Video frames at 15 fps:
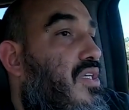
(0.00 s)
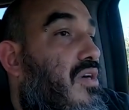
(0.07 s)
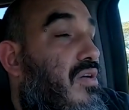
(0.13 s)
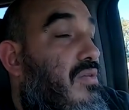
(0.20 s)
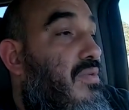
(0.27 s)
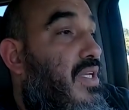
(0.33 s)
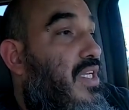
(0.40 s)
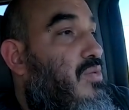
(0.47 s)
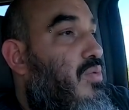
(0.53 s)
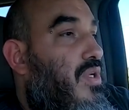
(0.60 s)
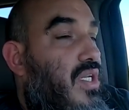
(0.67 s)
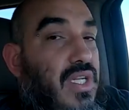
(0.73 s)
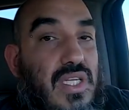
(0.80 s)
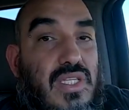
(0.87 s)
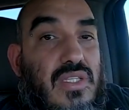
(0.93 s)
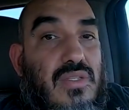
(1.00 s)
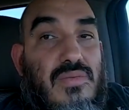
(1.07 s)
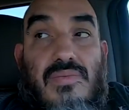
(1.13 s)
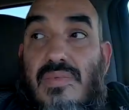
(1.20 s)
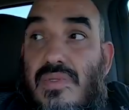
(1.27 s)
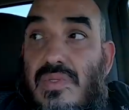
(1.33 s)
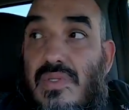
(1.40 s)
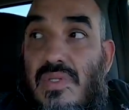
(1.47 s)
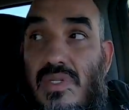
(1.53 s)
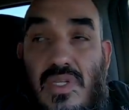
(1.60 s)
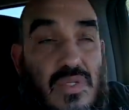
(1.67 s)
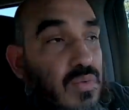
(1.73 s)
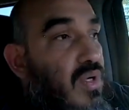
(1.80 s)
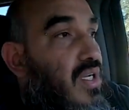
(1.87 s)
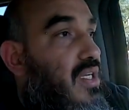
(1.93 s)
so it is what it is it
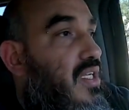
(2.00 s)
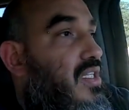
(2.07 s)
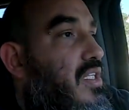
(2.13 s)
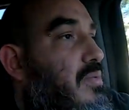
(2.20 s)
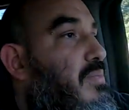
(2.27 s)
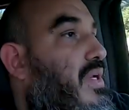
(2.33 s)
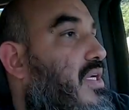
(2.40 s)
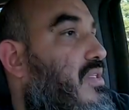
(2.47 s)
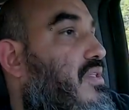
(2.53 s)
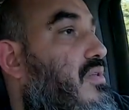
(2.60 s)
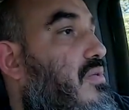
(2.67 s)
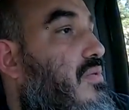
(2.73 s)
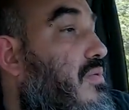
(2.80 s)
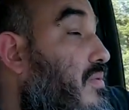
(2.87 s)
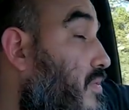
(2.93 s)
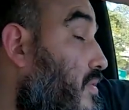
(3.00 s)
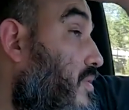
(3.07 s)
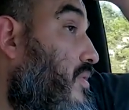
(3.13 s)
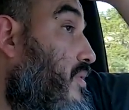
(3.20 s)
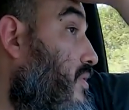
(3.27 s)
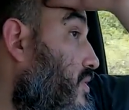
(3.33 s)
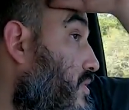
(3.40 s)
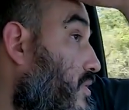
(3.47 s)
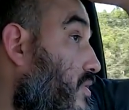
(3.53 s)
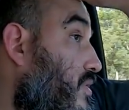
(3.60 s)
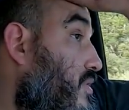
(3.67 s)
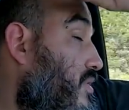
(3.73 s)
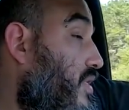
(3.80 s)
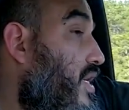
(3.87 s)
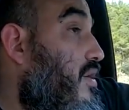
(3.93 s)
is what it is it's better to
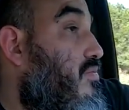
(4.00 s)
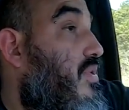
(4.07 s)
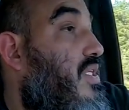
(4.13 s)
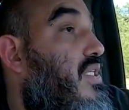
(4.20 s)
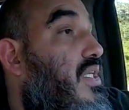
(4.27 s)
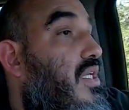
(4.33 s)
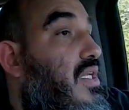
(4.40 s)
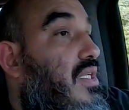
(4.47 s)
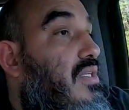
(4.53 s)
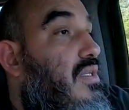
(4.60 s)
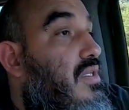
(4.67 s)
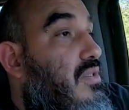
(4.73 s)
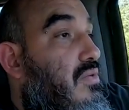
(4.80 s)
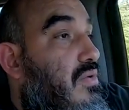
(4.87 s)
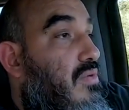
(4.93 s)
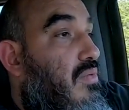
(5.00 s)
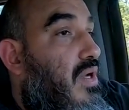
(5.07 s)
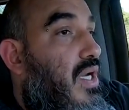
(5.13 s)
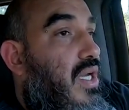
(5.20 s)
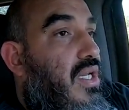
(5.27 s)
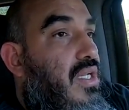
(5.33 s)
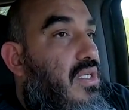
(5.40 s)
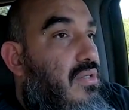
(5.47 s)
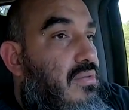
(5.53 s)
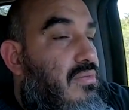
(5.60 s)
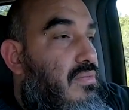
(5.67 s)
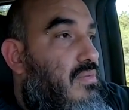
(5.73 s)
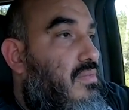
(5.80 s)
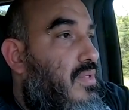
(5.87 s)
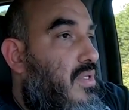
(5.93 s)
not risk it and, and do it right and
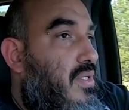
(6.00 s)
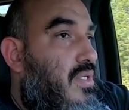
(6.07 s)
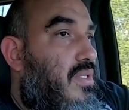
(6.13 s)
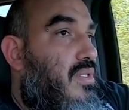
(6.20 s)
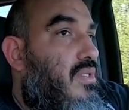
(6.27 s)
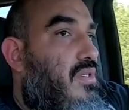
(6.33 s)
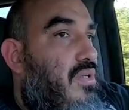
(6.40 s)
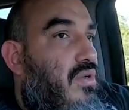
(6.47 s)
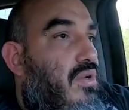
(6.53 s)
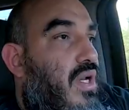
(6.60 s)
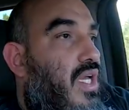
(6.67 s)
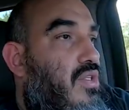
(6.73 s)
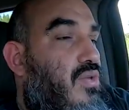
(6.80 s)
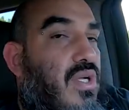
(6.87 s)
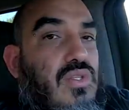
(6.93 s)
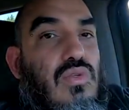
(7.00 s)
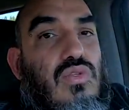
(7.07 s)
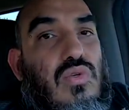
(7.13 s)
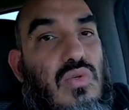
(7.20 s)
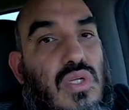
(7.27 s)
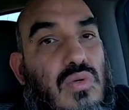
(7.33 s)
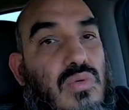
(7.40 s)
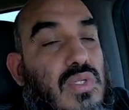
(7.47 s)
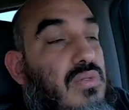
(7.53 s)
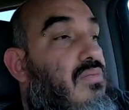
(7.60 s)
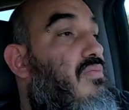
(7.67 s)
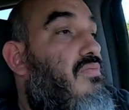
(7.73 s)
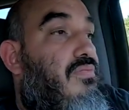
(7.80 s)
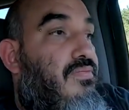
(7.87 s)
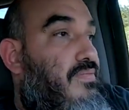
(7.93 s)
you know, not try to tune it with
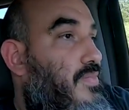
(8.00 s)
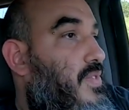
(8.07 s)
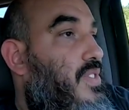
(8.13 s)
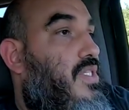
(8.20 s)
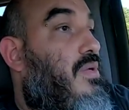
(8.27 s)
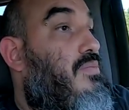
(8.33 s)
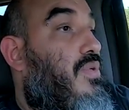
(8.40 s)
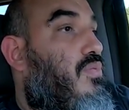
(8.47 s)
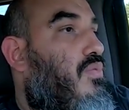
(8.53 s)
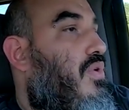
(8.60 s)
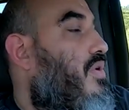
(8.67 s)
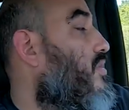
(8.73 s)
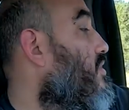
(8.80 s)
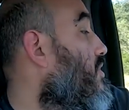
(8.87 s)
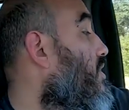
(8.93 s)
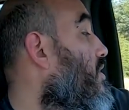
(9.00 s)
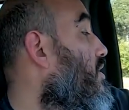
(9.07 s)
something wrong.